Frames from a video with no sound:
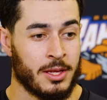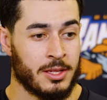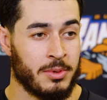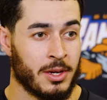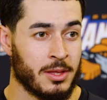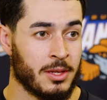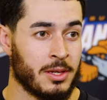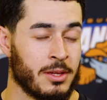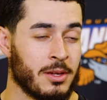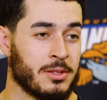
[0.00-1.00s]
to be on
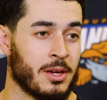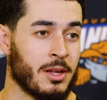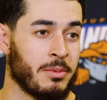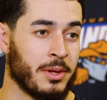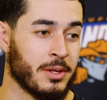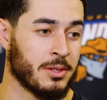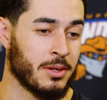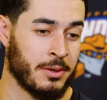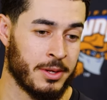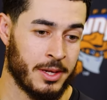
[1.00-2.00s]
the good side of the ball.
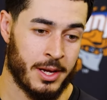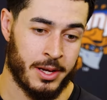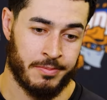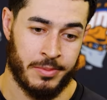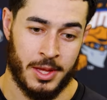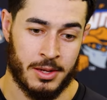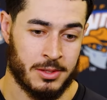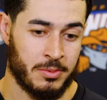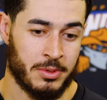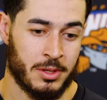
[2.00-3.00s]
So, yeah,
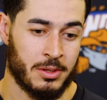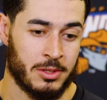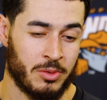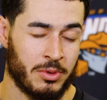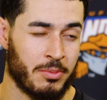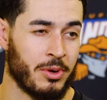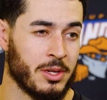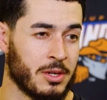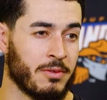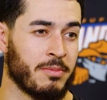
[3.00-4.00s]
super, super
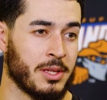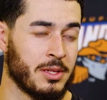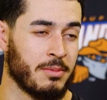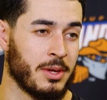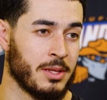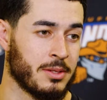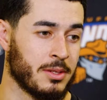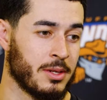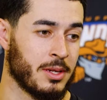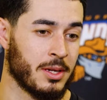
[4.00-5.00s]
appreciative of my teammates
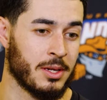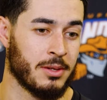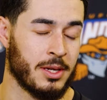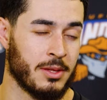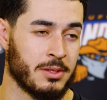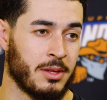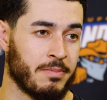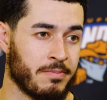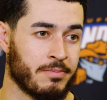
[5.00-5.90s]
and this team.